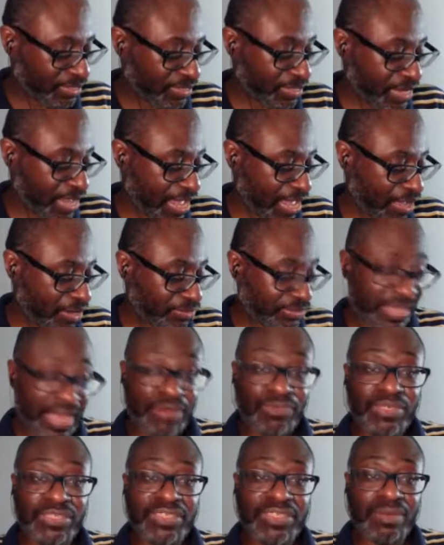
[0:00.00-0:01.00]
Now, they
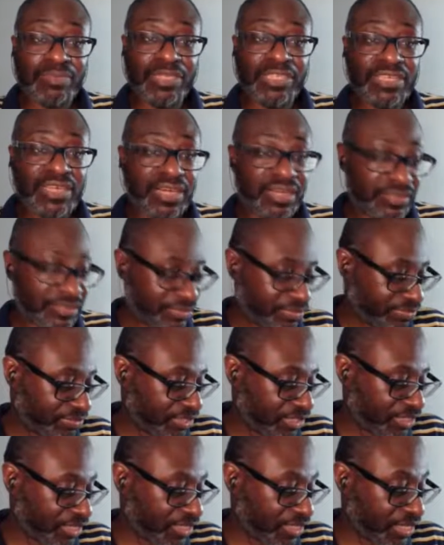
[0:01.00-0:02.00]
were dumb enough
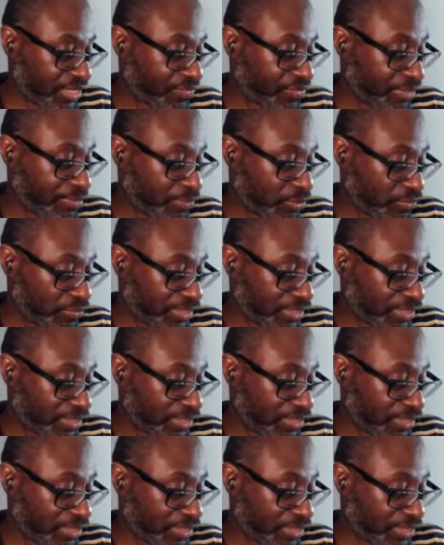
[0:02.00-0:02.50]
to give him a